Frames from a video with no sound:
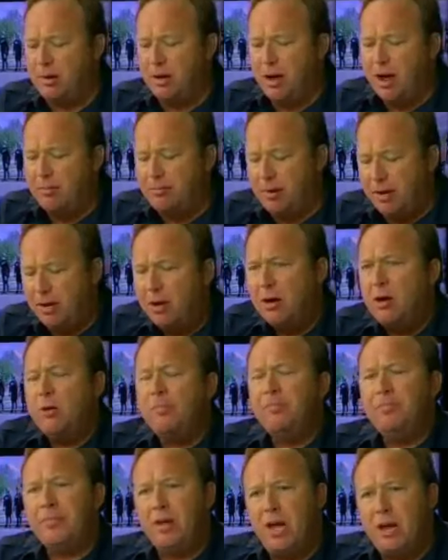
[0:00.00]
coming up, but
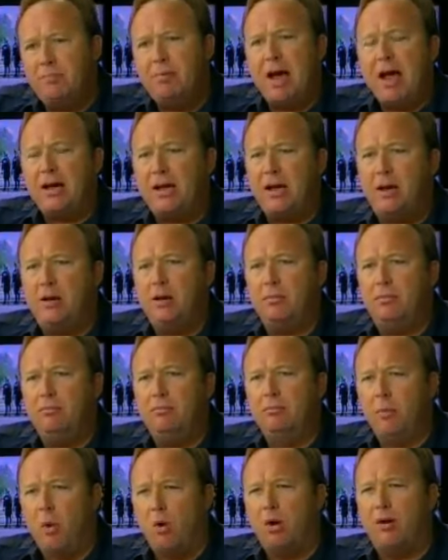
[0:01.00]
get back into
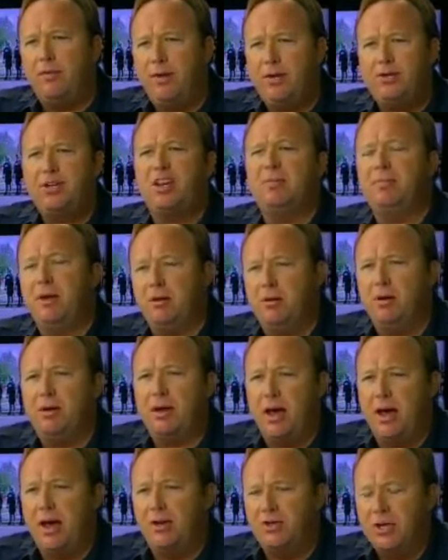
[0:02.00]
more of these
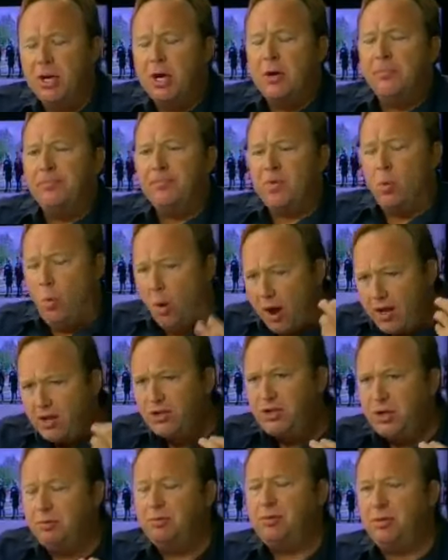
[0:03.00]
communiques. What
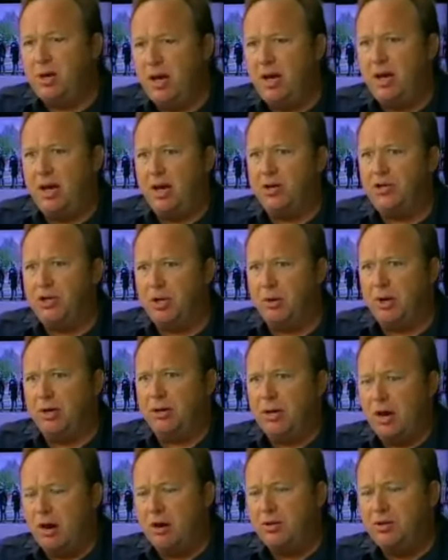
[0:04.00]
did you think as you're
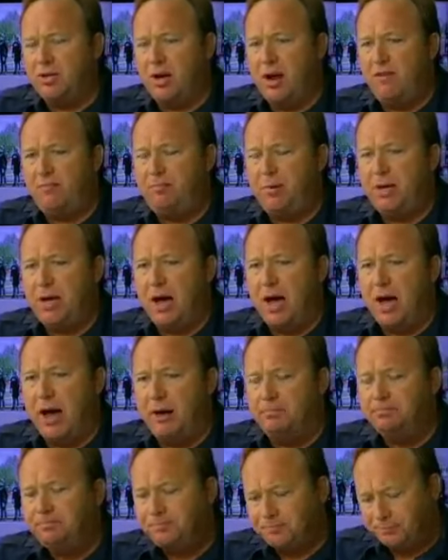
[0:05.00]
in there as an
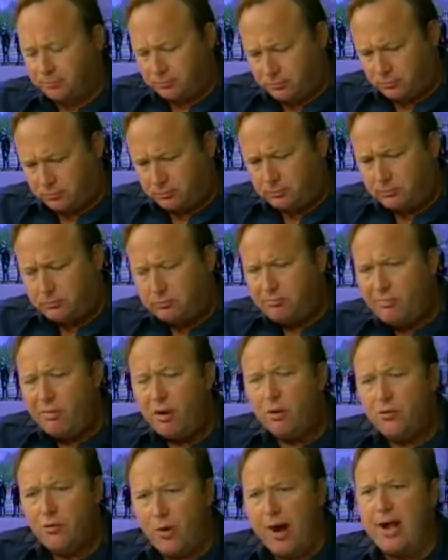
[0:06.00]
FBI
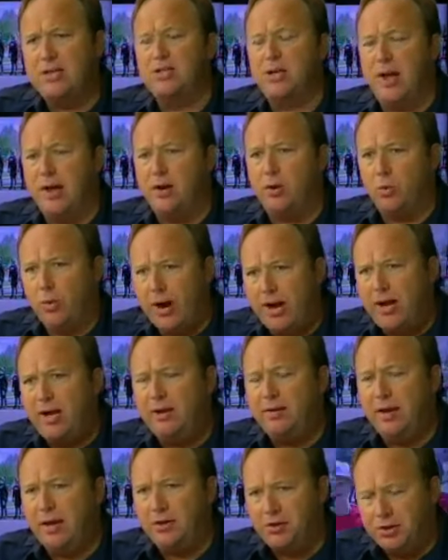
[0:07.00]
translator
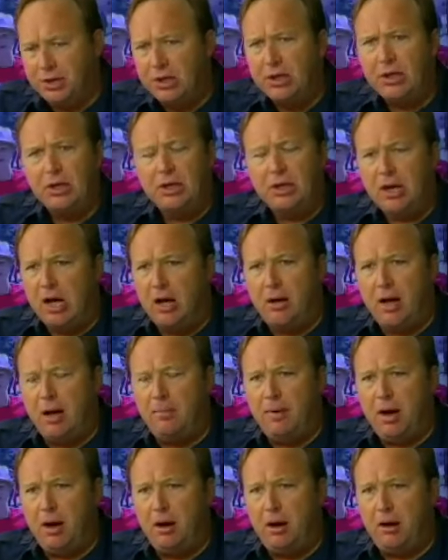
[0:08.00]
reading this?
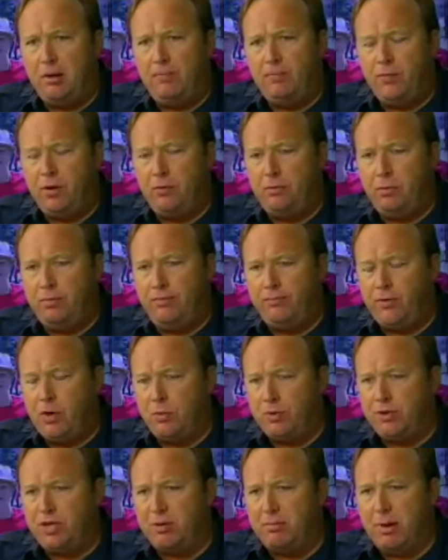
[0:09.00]
Um, uh,
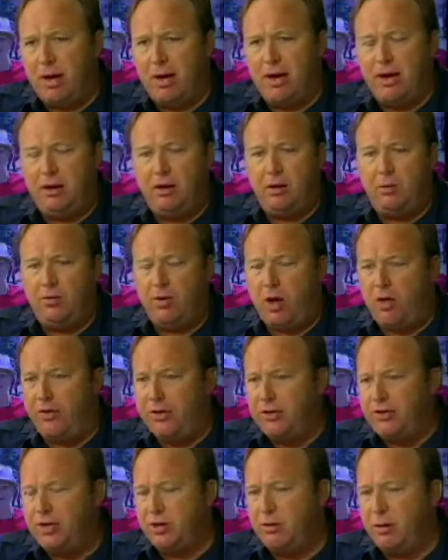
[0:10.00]
you were somebody, you know, with
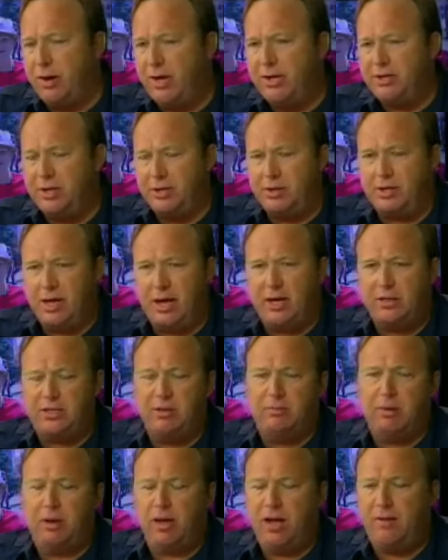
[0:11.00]
all these degrees and
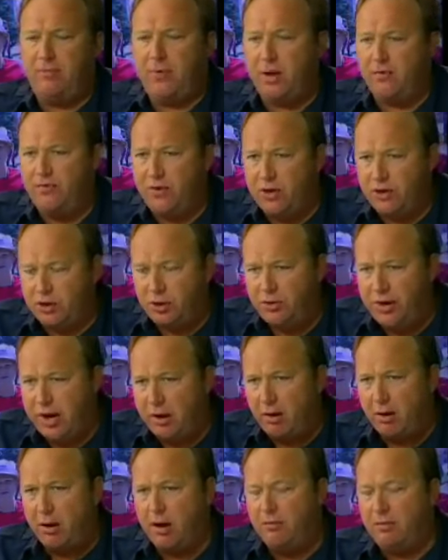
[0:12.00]
things that believed the official
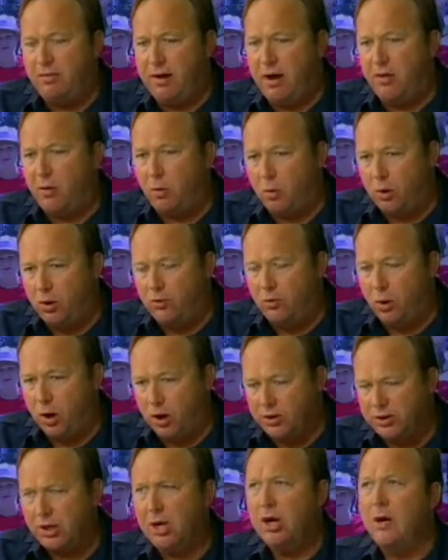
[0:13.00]
narrative of how the world
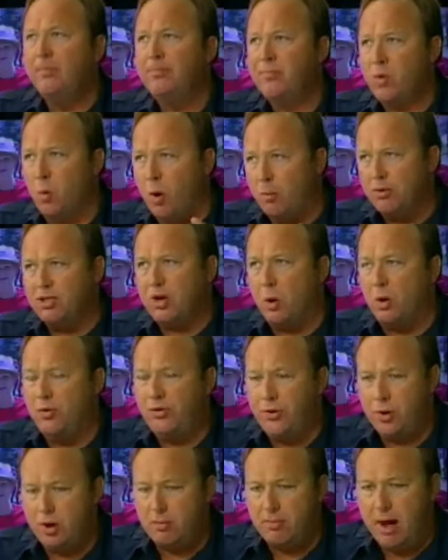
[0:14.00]
works. What was
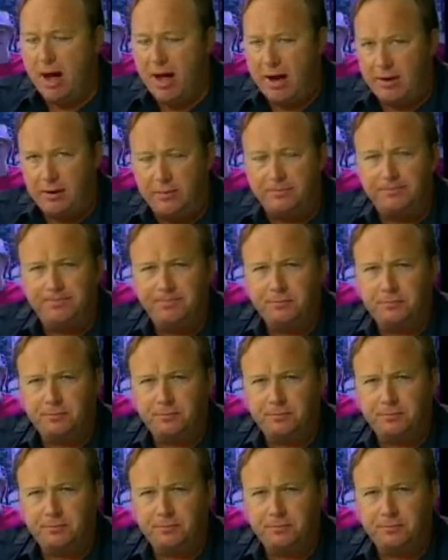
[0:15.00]
going through your mind?